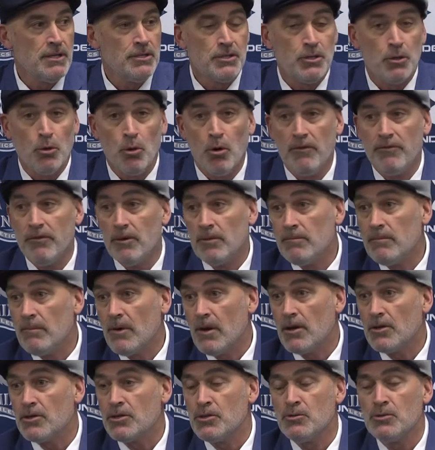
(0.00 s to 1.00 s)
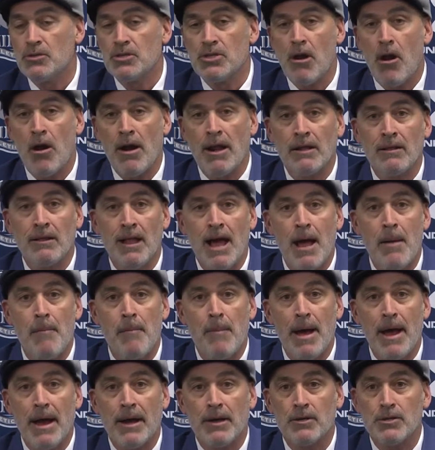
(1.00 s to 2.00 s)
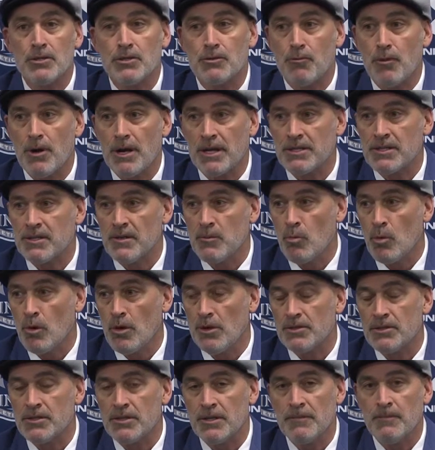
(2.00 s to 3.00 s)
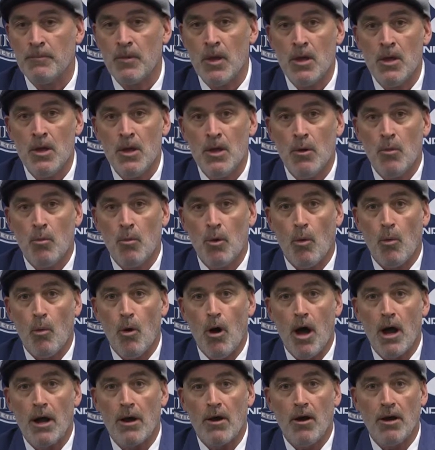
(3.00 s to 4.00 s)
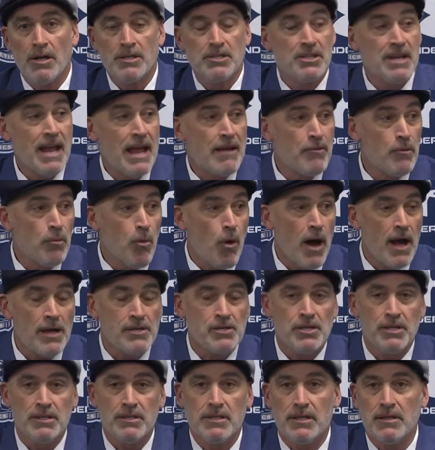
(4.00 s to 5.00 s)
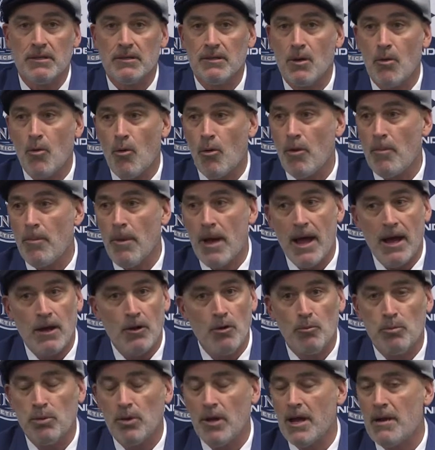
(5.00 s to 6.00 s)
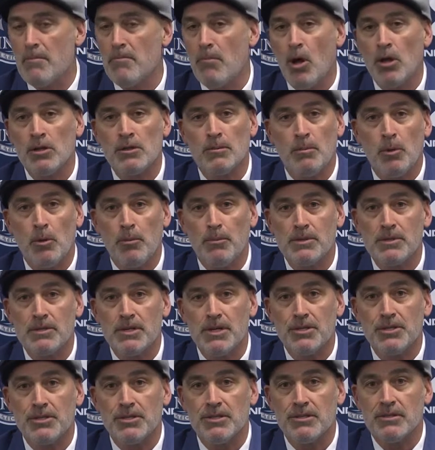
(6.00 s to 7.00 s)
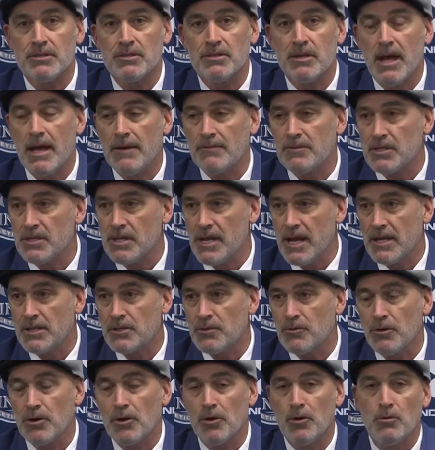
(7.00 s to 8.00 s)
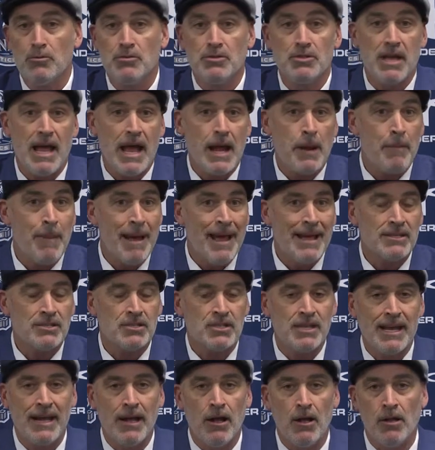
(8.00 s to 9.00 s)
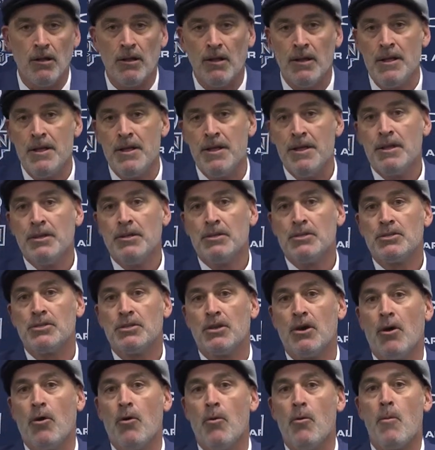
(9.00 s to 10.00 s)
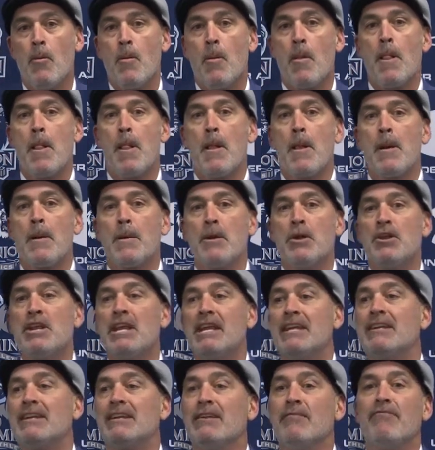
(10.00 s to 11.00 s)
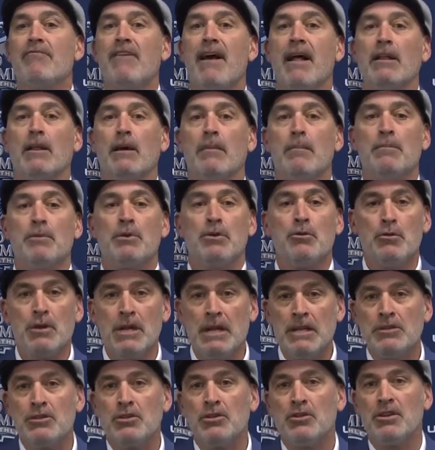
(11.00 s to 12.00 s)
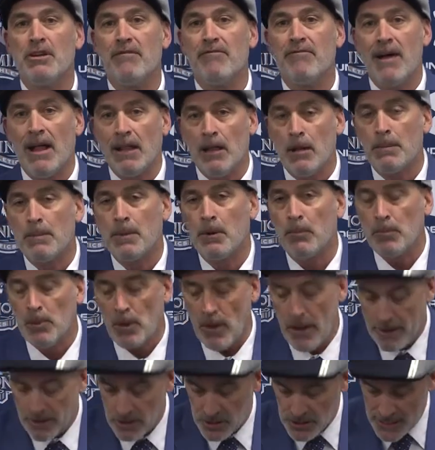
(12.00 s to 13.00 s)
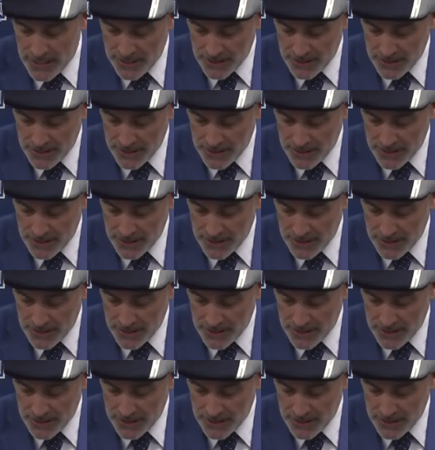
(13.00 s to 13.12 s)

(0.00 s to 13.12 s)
Two of them, our two starting linebackers, Ricks and Wilson, were walk ons. David Washington, quarterback, who played multiple positions, FCS recruit, Zach Pascal. So you need to develop. You need to develop your players.